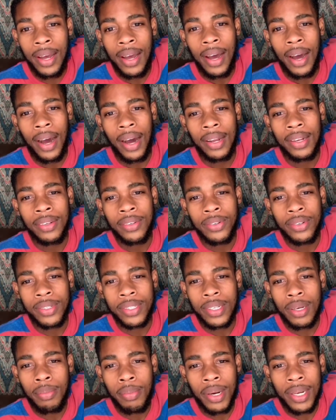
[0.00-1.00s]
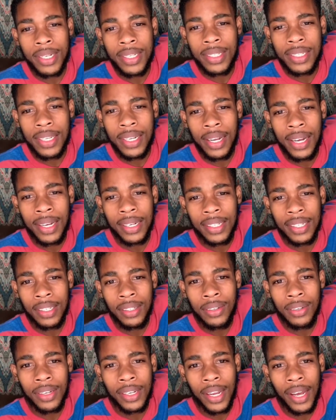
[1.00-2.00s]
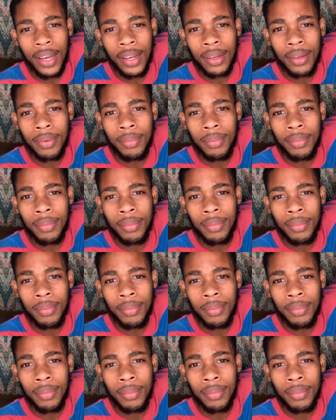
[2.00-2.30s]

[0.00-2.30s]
I know somebody said that it looked like